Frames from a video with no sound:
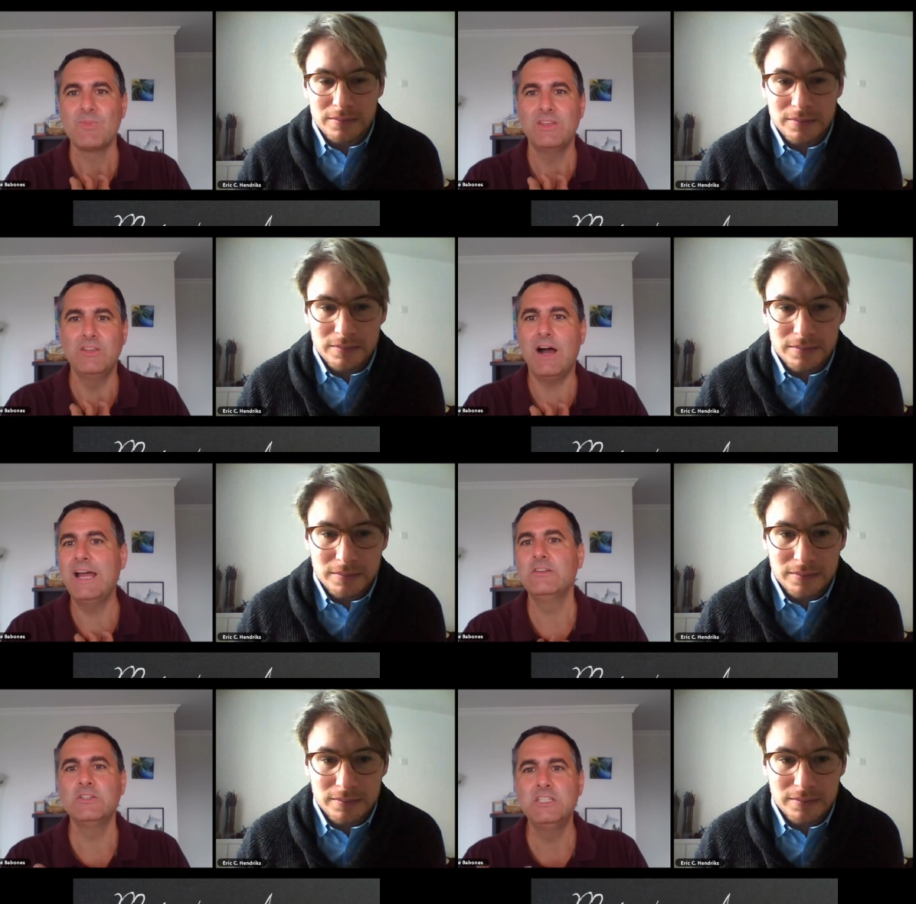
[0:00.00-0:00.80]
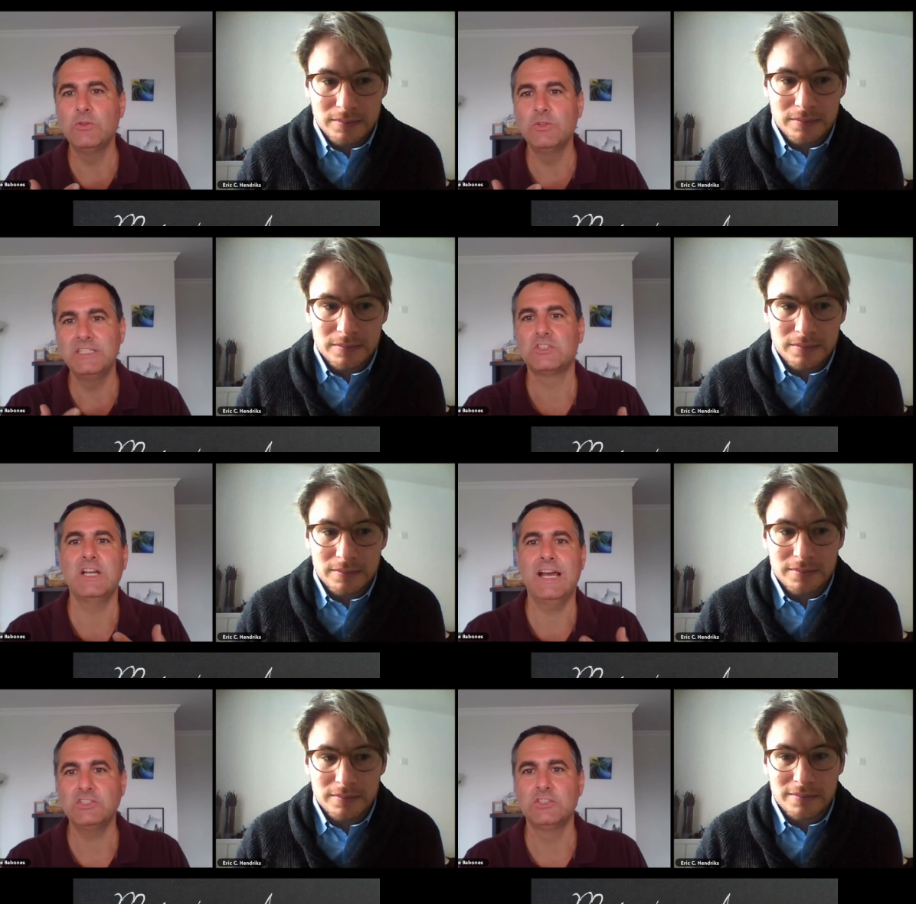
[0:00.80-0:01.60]
Speaker 1: You know, I only know the
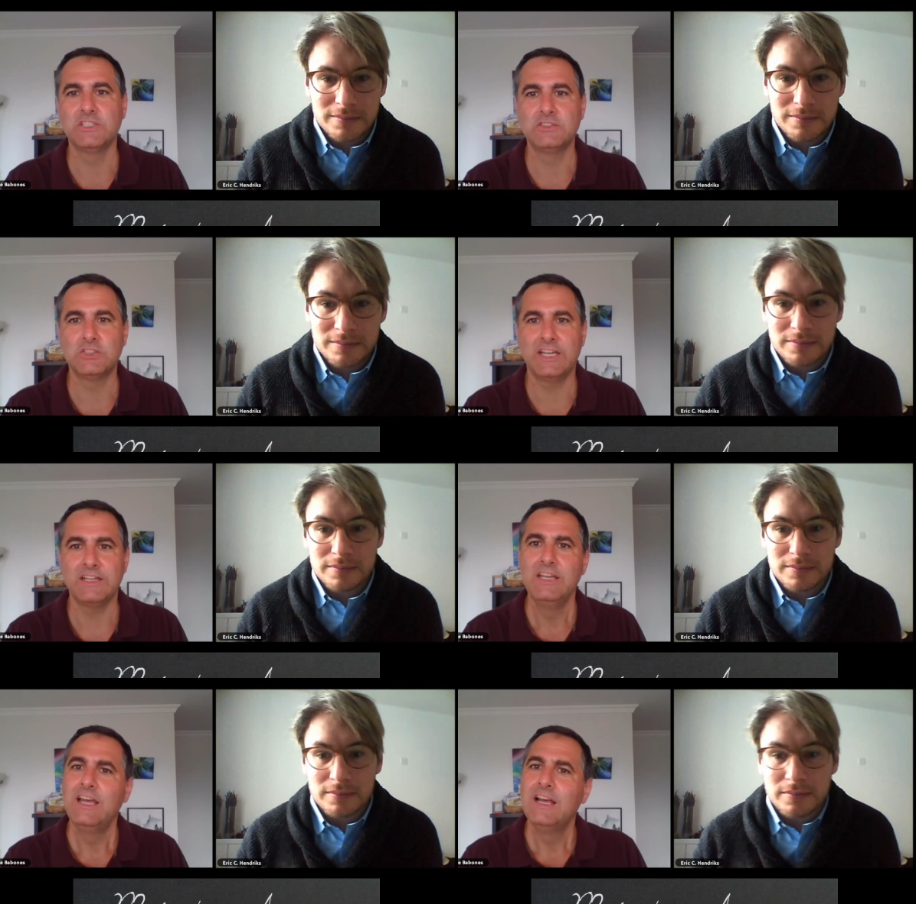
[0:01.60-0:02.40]
international internet.